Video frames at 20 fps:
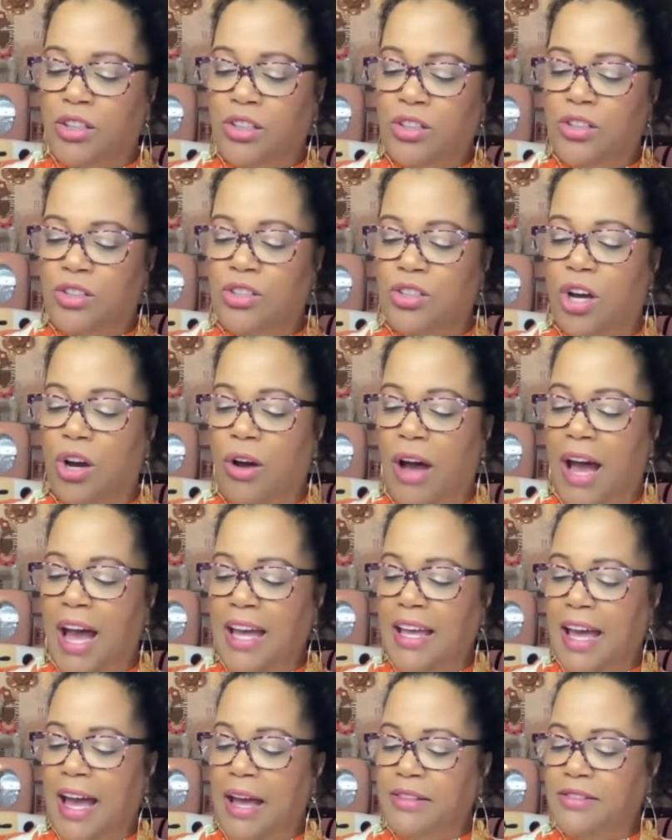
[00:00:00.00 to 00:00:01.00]

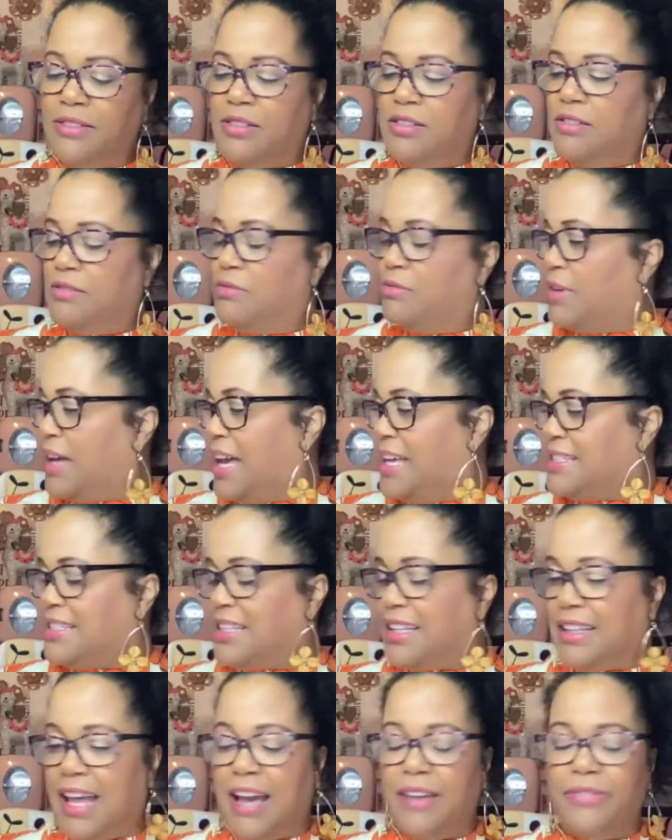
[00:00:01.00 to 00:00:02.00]
I as
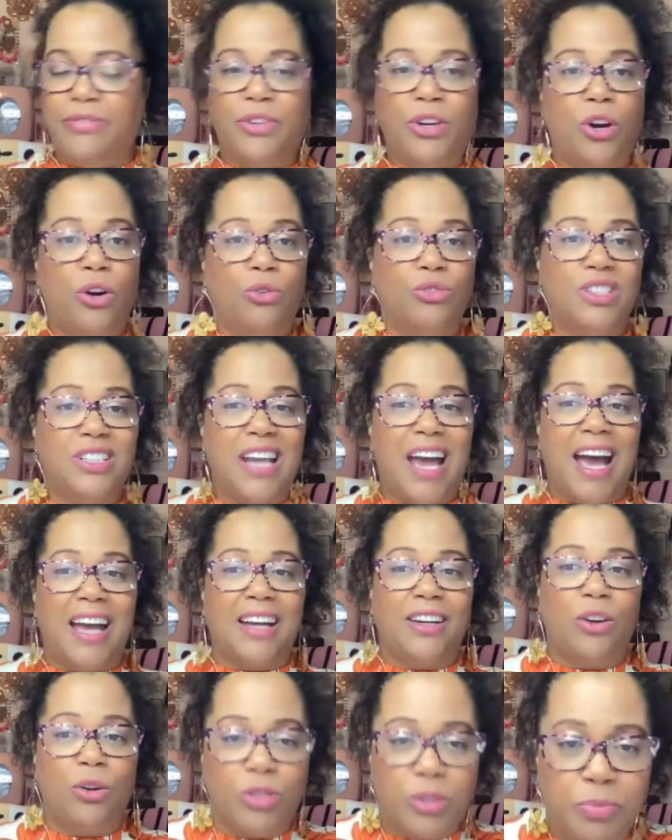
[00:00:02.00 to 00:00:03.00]
a life coach, I
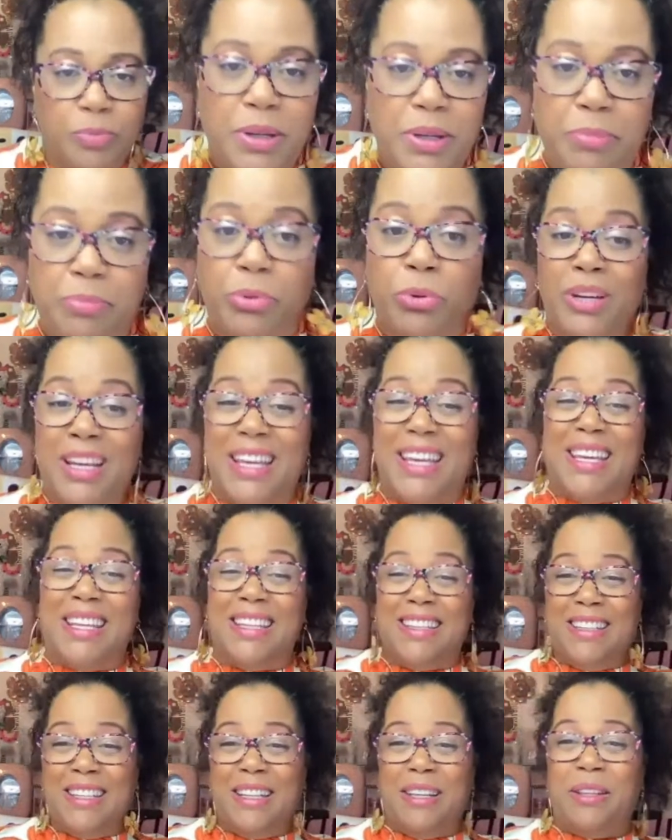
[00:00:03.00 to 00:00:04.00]
coach people
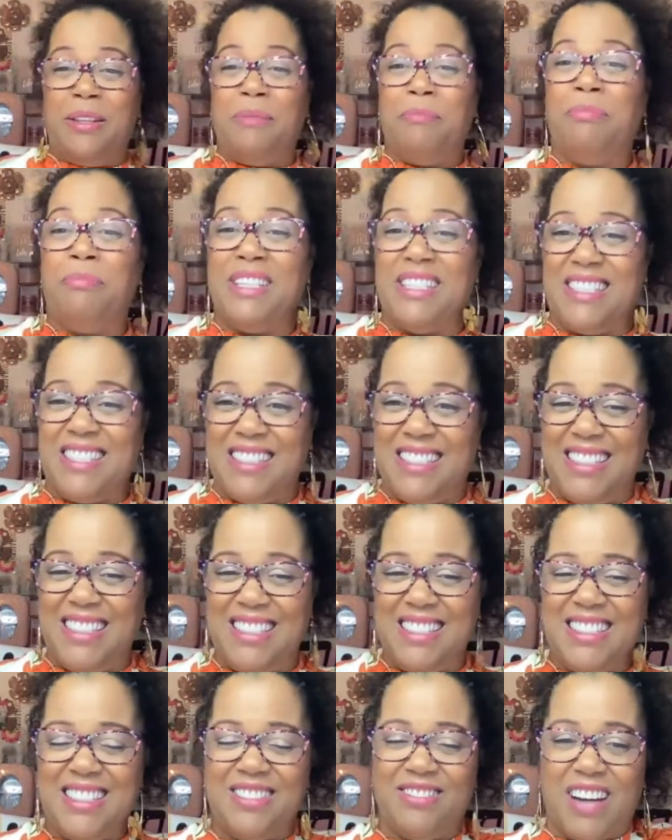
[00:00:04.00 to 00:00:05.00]
in
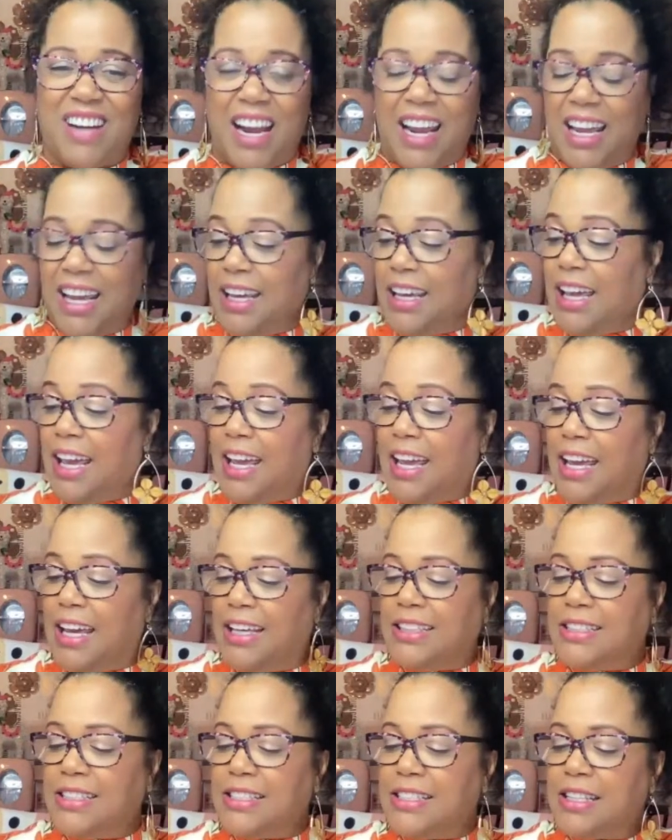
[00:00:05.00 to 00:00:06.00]
business, right?
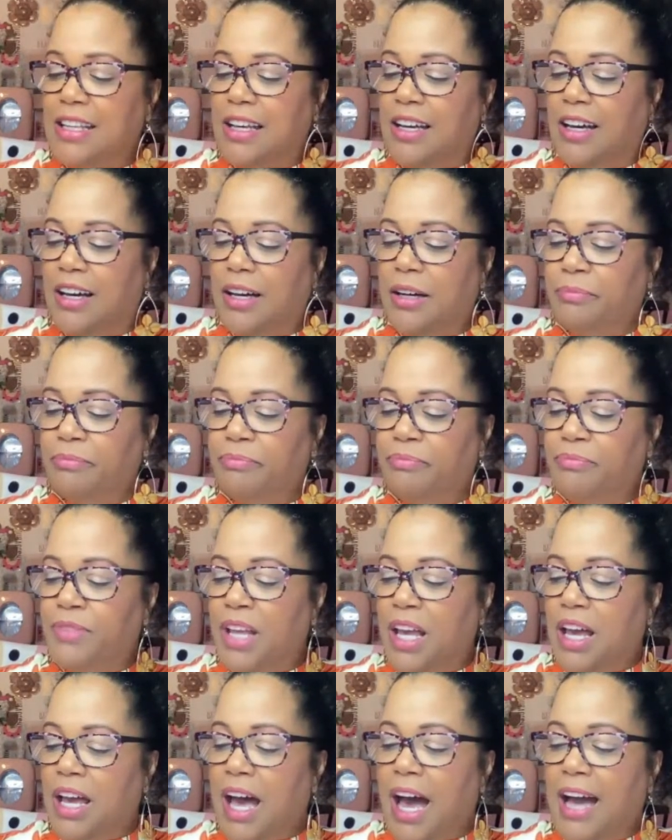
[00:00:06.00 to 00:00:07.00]
And
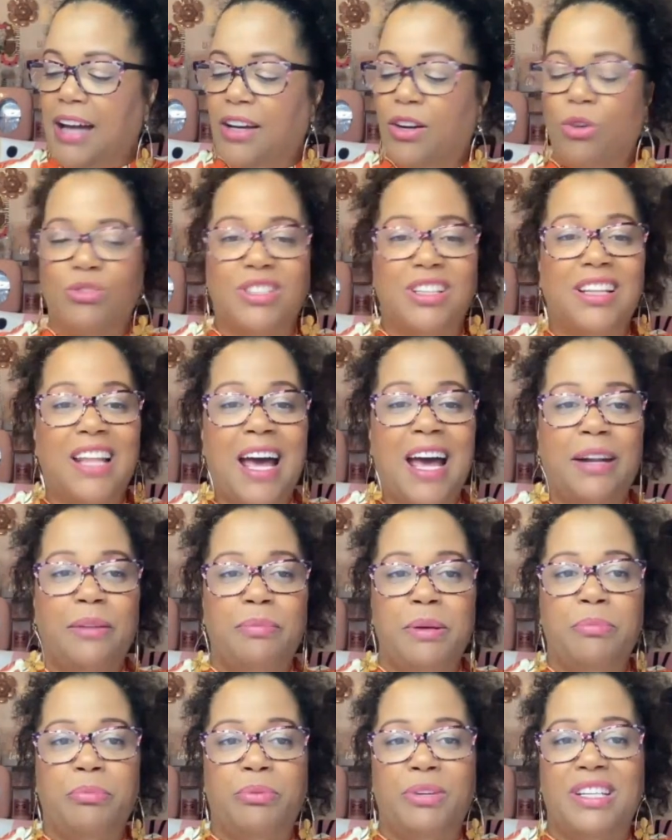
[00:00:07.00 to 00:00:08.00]
I coach a lot of
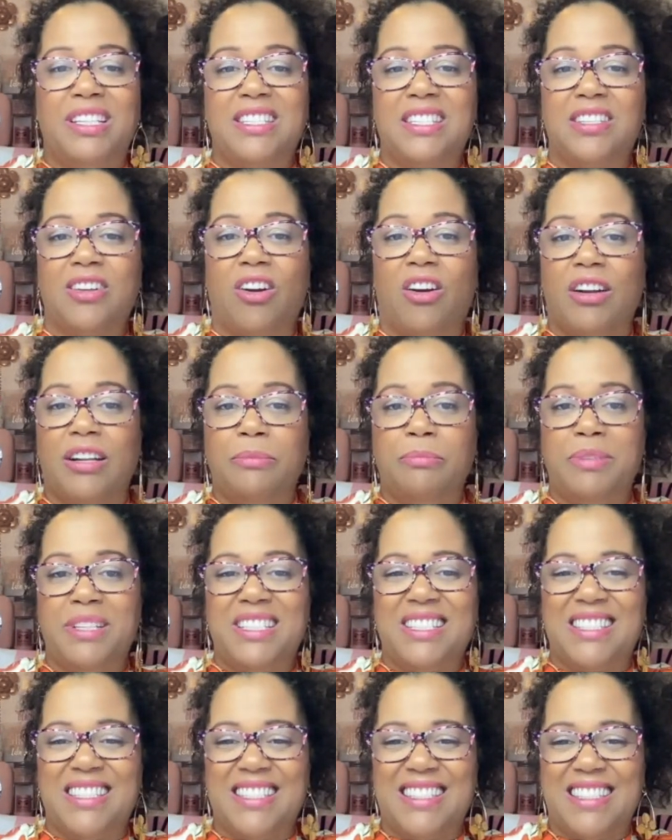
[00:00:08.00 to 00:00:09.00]
people in starting
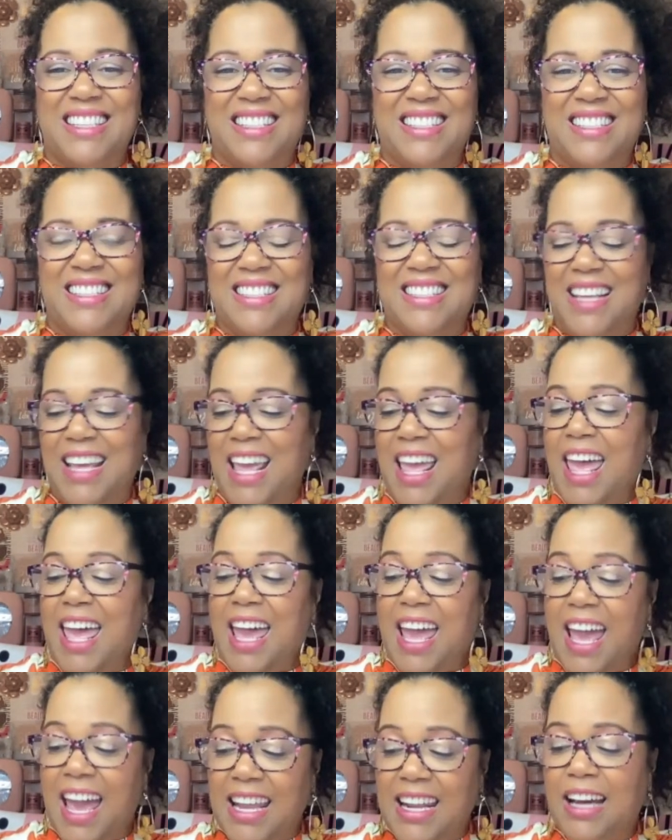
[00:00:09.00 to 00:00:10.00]
businesses,
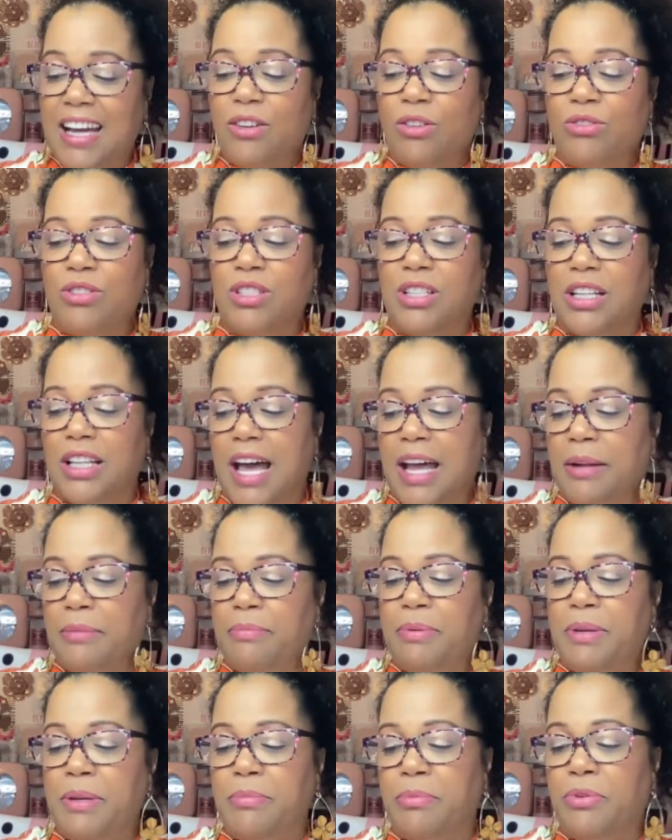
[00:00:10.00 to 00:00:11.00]
and I coach a lot of
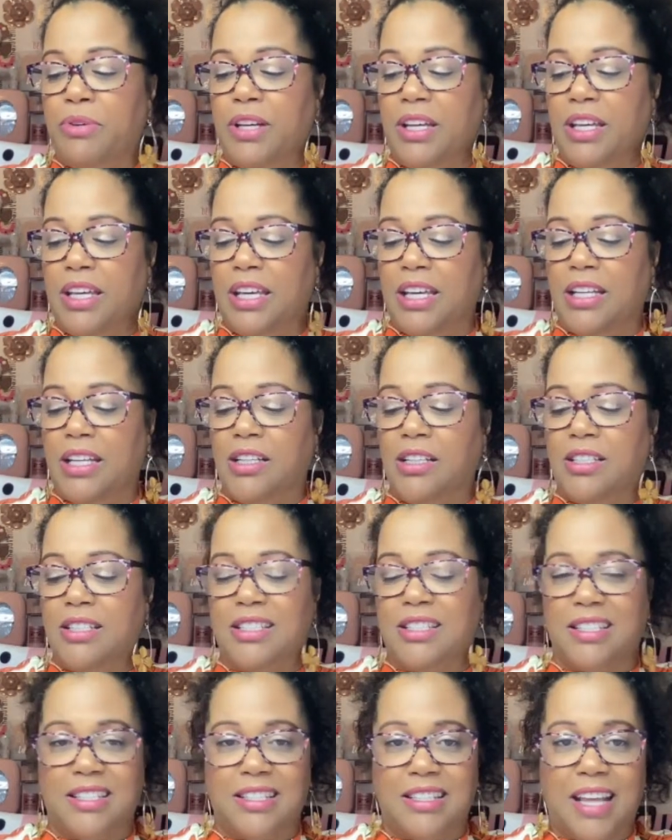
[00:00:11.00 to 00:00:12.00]
people in
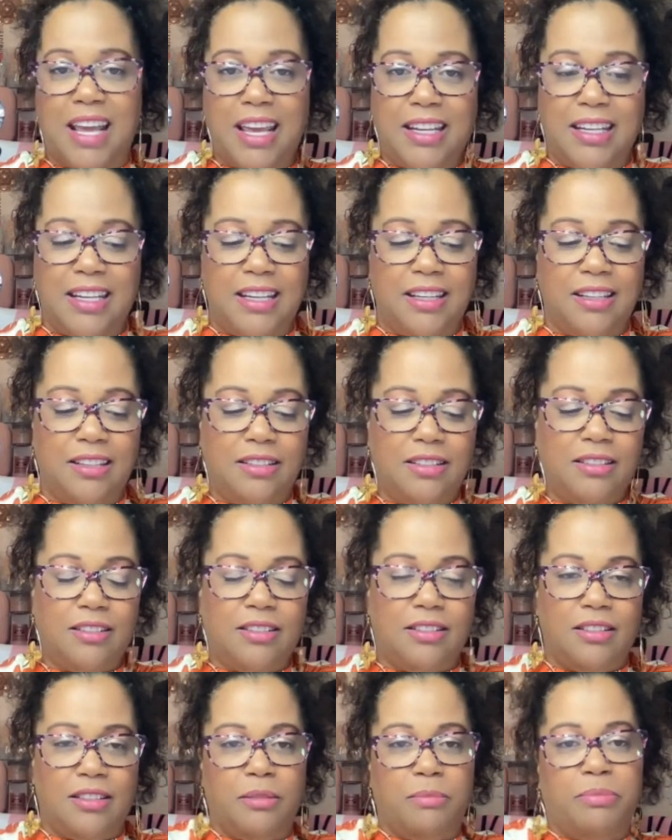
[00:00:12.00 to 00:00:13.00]
sustaining
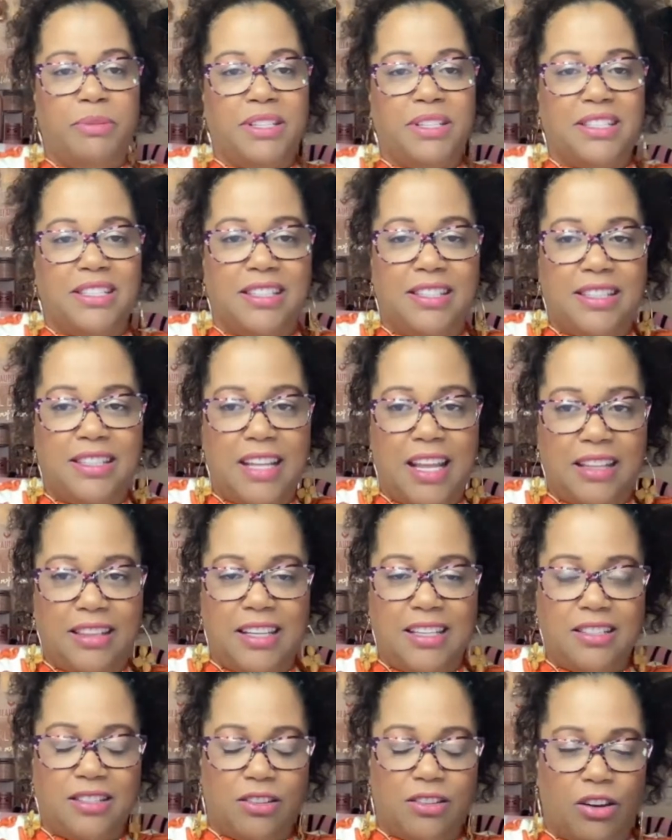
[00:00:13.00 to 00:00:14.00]
the business that
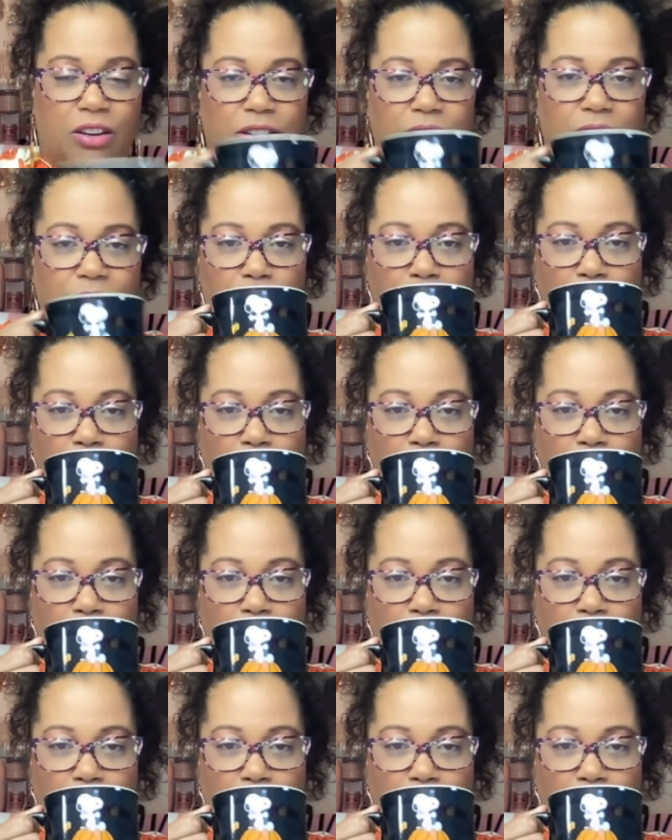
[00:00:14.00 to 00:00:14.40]
they started.